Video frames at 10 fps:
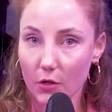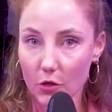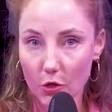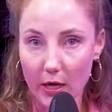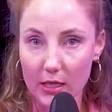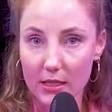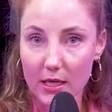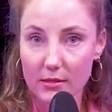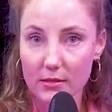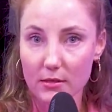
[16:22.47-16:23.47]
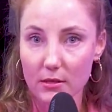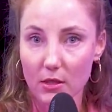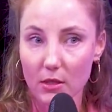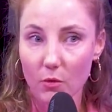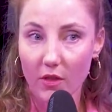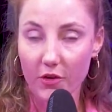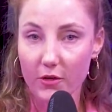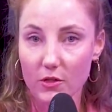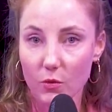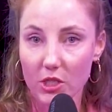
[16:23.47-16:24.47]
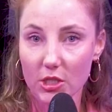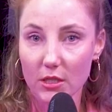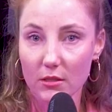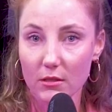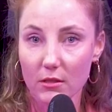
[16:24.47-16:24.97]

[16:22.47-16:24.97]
created this with your intuition?